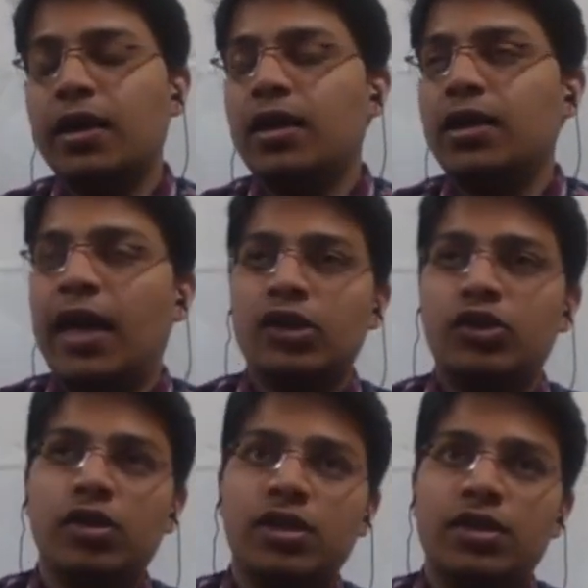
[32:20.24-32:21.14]

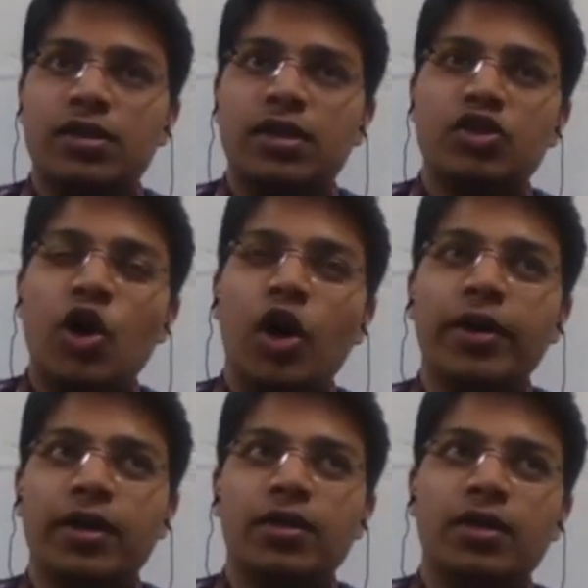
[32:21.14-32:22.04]
Natural justice is not
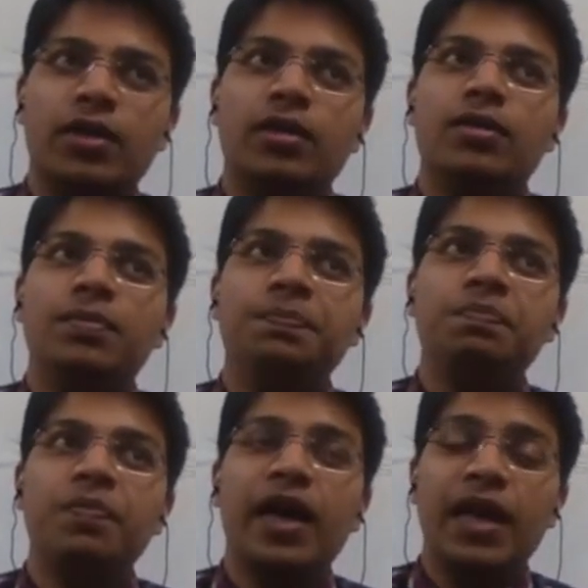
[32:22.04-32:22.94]

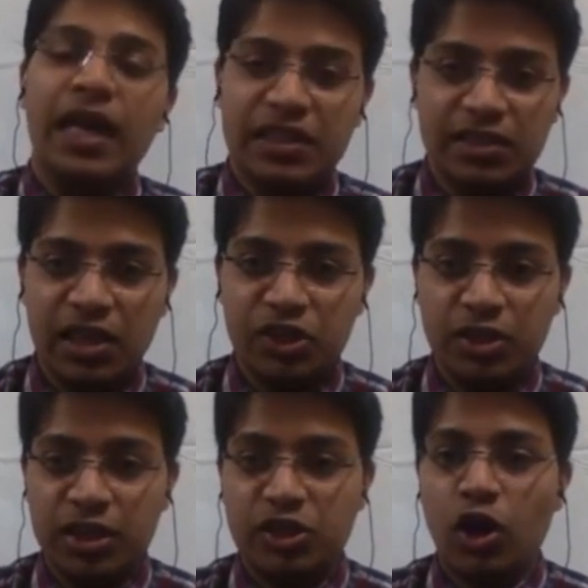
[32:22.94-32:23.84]
a legislation,
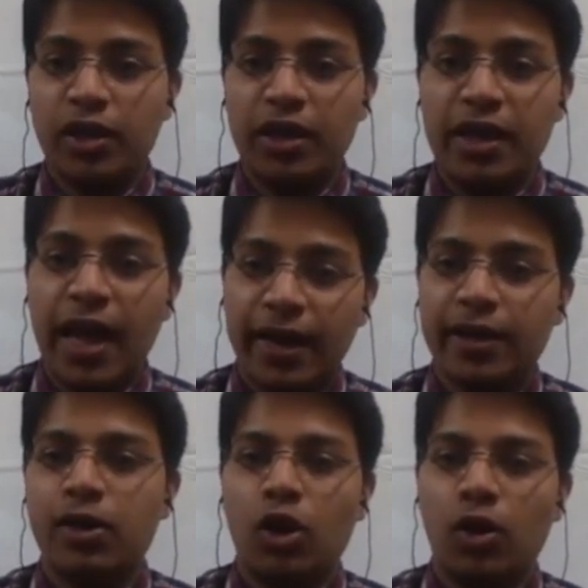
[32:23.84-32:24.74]
it is not an
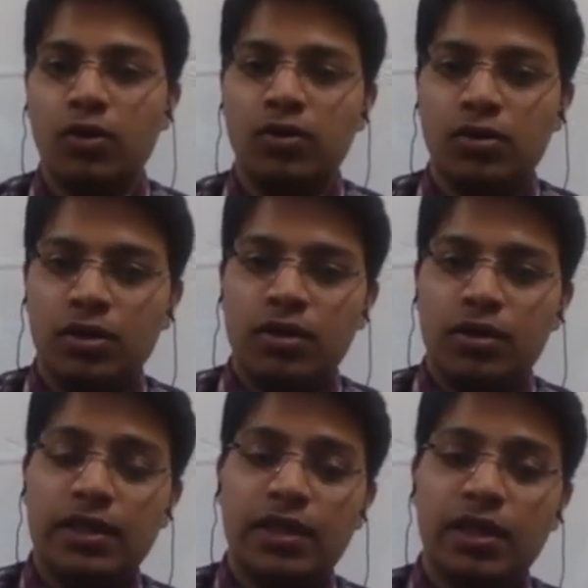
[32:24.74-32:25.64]
enacted law.
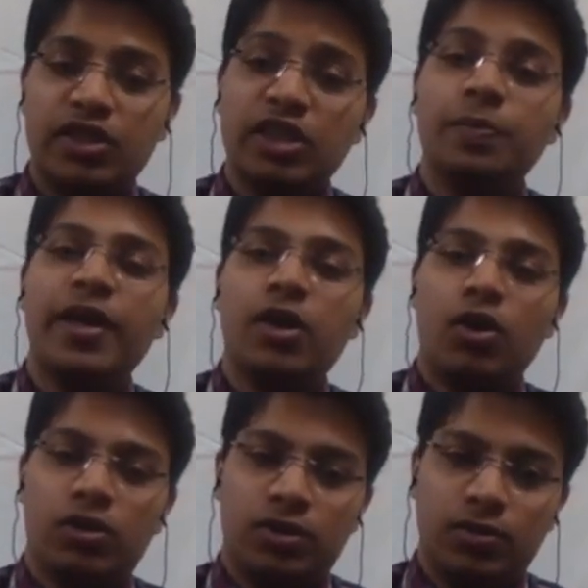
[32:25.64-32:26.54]
These are the judge-made
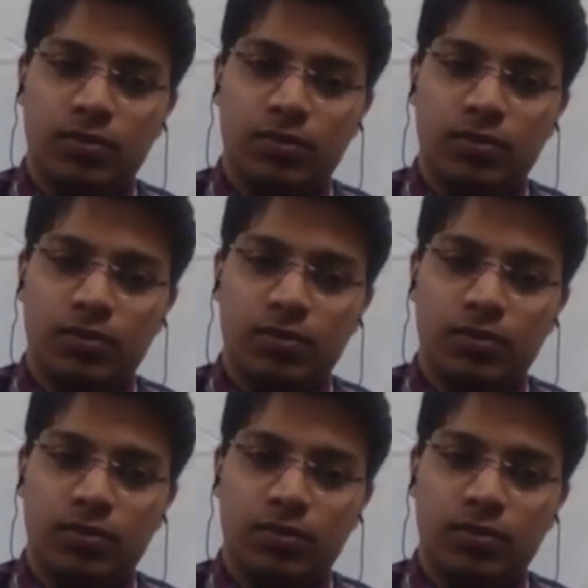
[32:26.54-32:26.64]
laws.